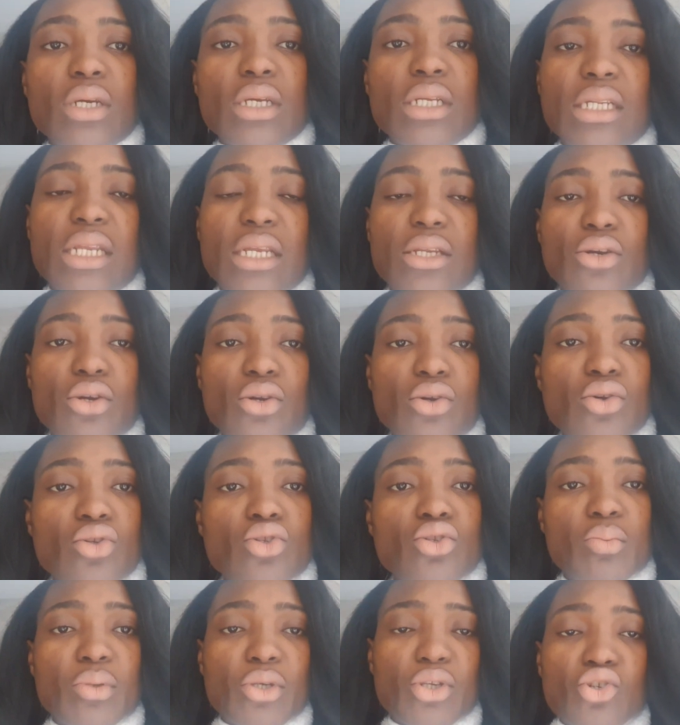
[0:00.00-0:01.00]
then you're going
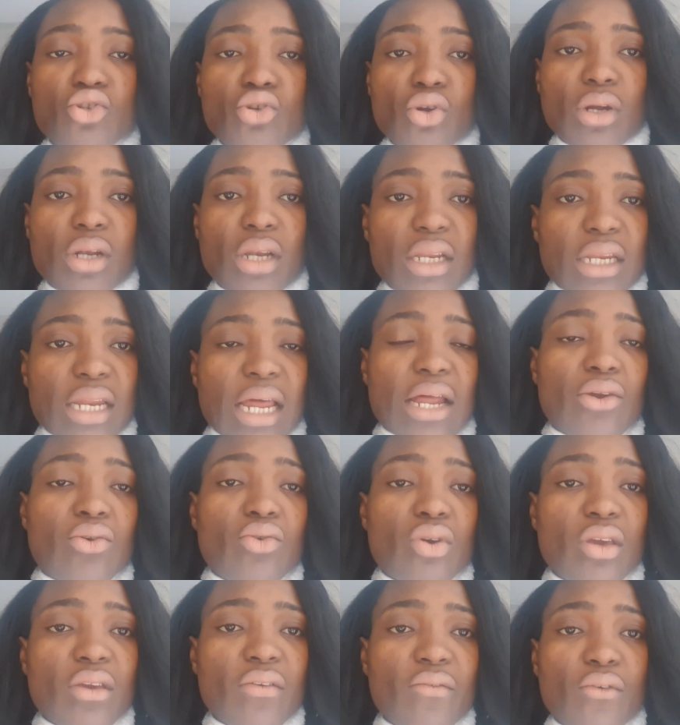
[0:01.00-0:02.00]
to be struggling and
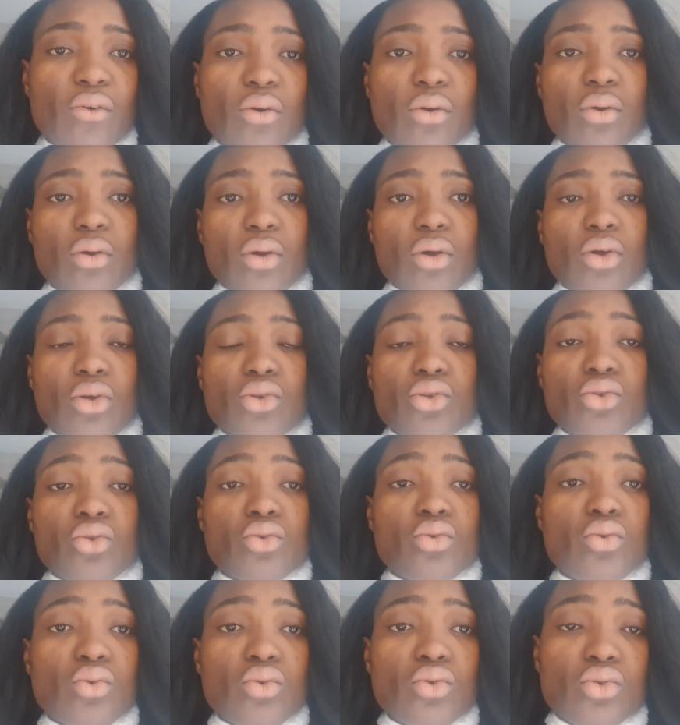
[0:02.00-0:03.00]
looking for
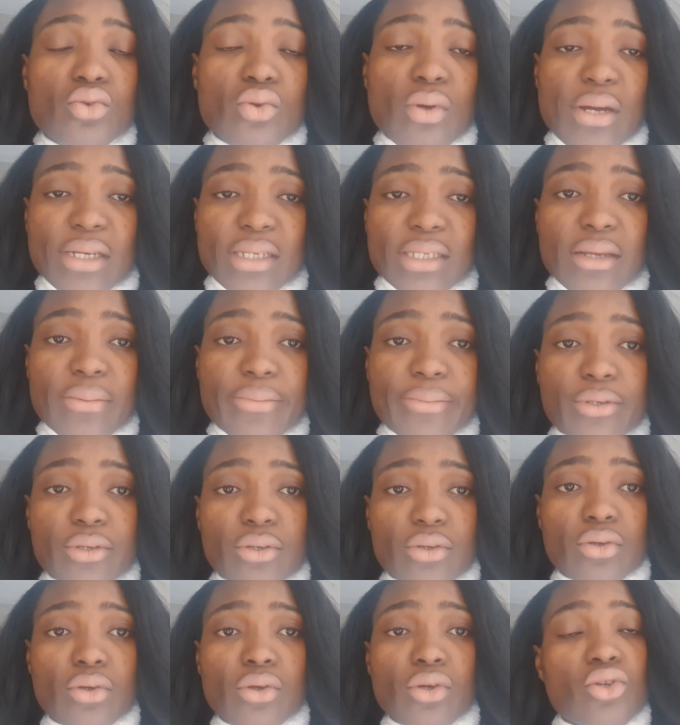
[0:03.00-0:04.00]
schools to accept
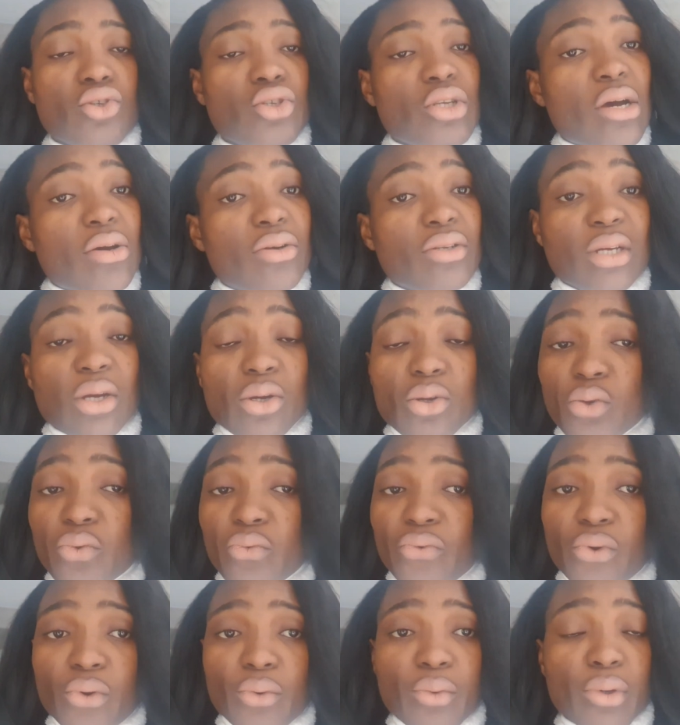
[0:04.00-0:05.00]
you. So I'll tell you
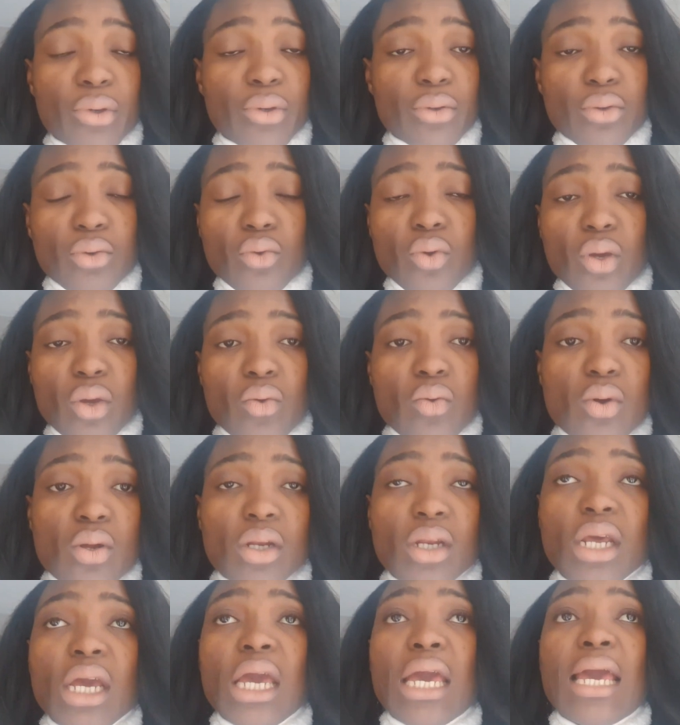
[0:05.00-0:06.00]
for real, quick
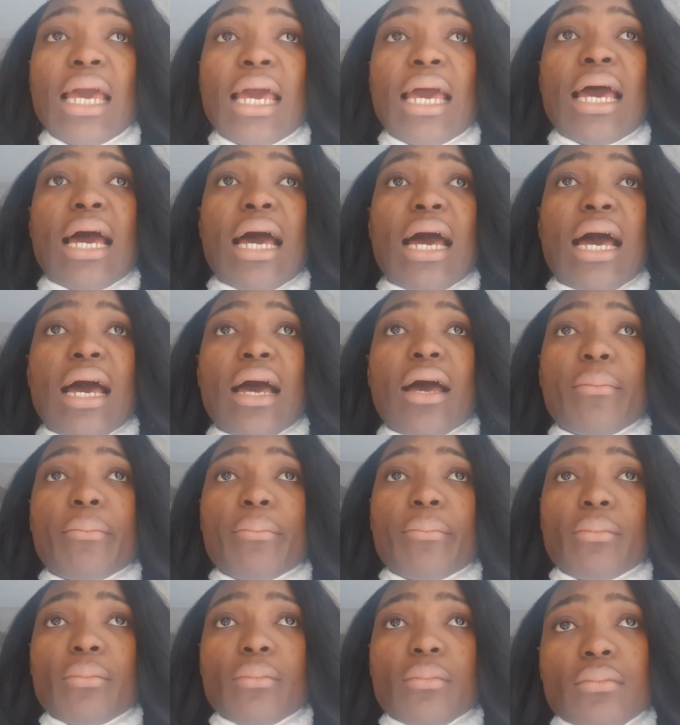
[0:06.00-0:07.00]
one.
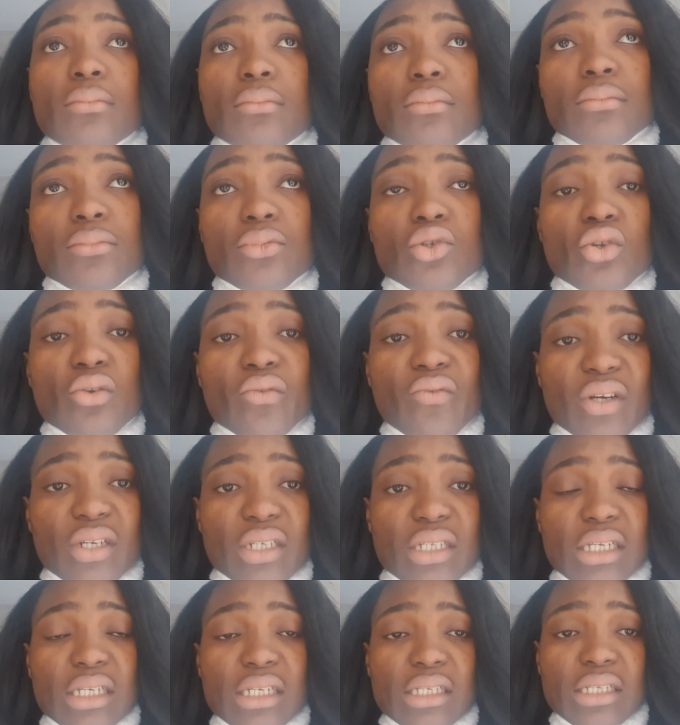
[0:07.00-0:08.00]

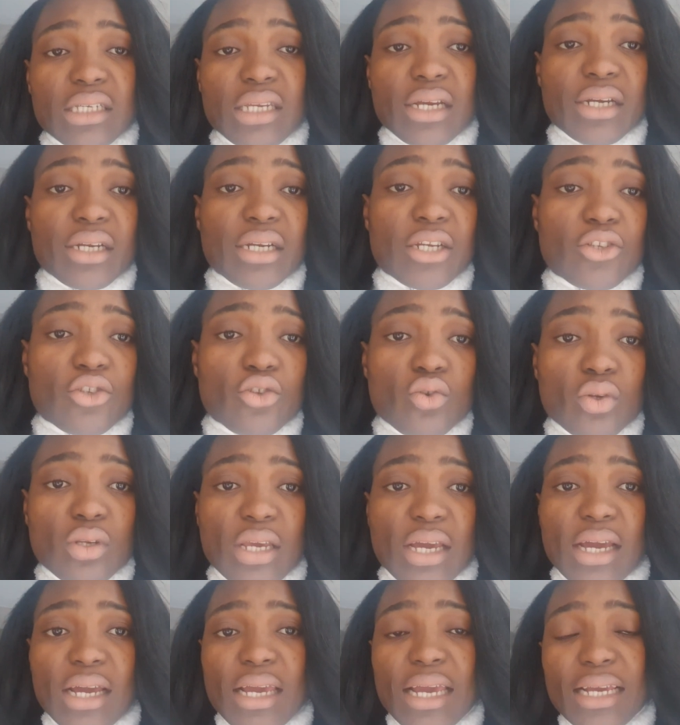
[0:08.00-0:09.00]
Universities here in
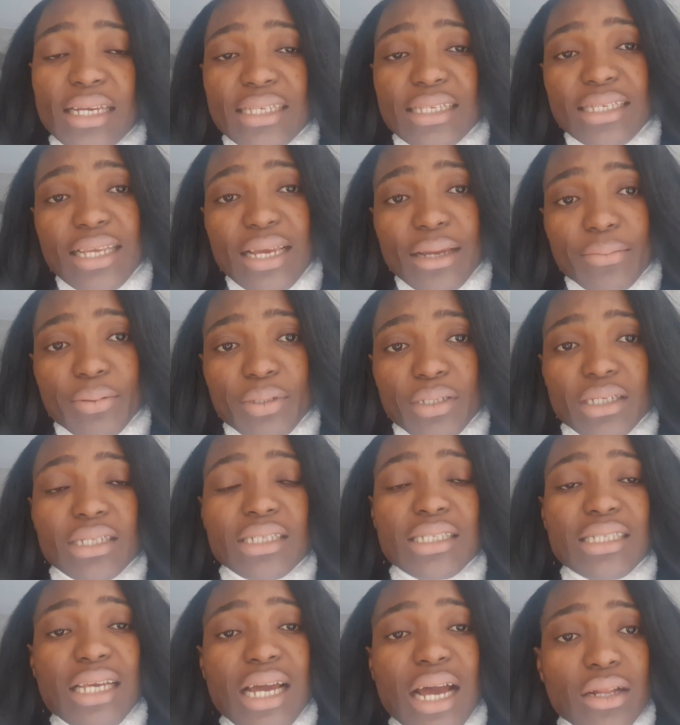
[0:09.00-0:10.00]
Estonia, except
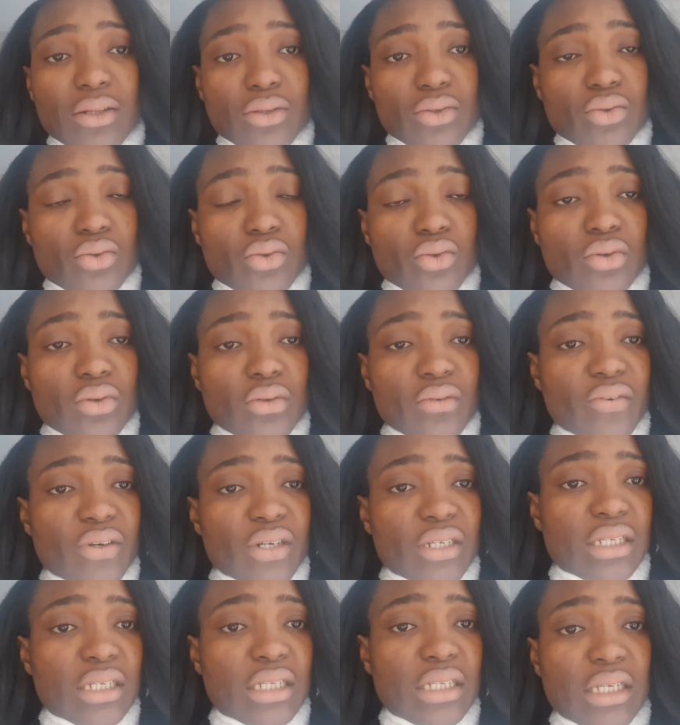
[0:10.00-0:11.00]
Tartu
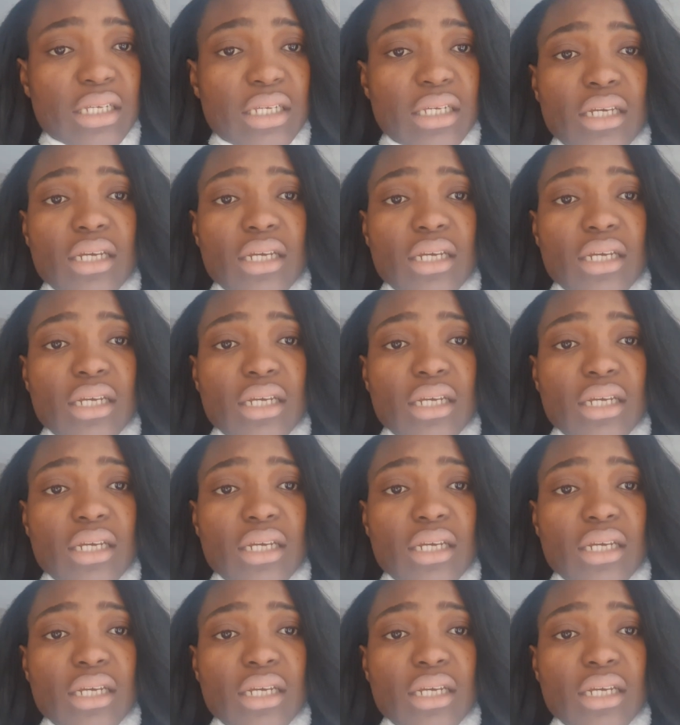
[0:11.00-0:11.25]
University,